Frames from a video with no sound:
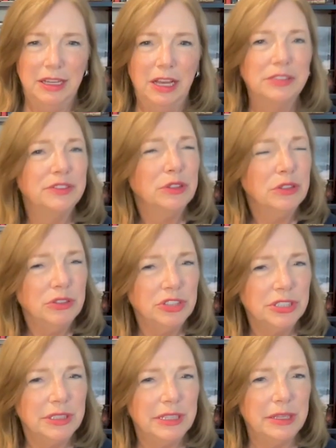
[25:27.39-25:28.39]
a
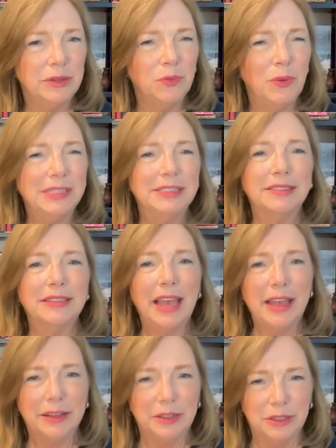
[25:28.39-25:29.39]
solution that, when
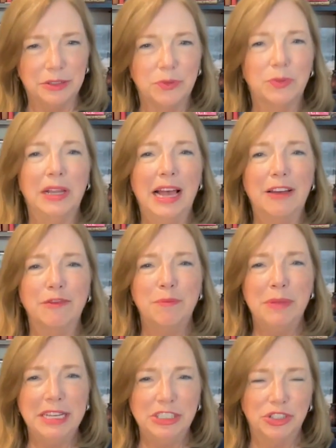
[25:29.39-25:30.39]
scaled, will have
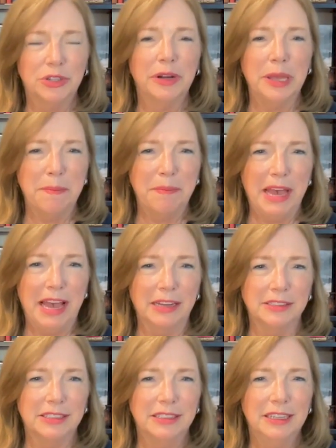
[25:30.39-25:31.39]
major
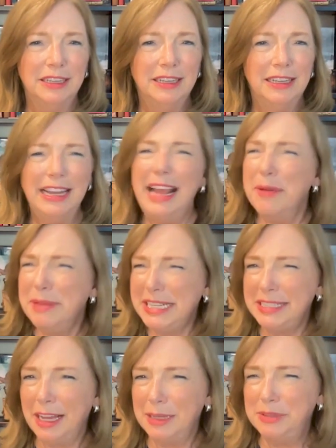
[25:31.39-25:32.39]
impact. And how many
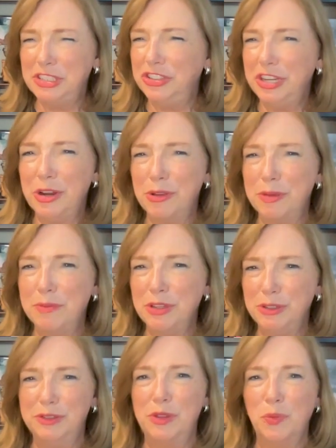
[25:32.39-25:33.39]
times did you hear them
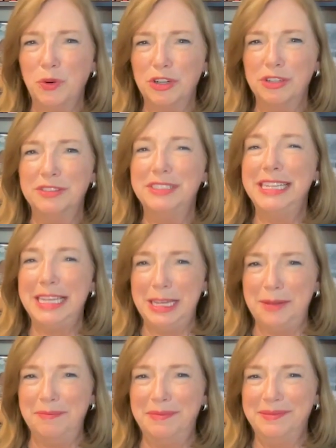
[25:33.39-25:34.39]
use the word
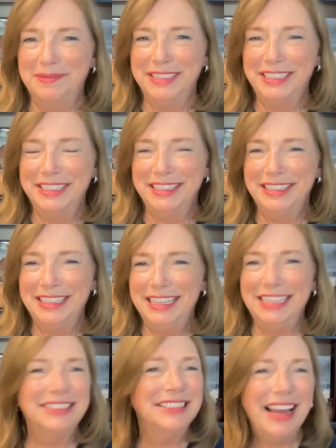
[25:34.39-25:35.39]
team?
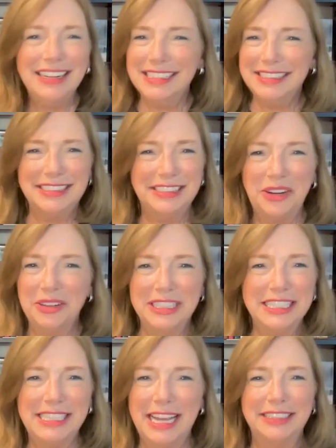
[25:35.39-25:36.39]
It's not
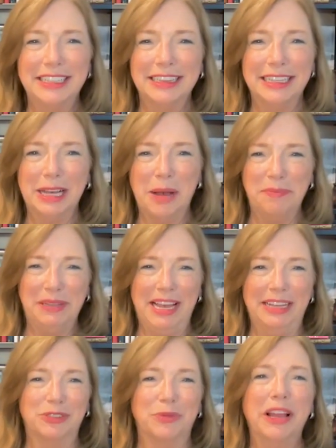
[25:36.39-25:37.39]
necessarily technically
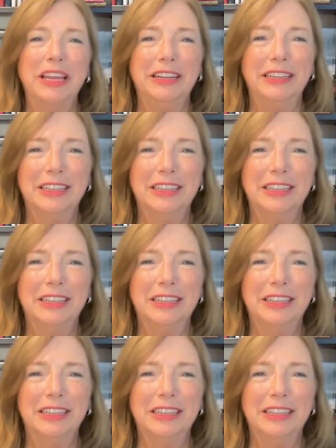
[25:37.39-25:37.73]
complex, right?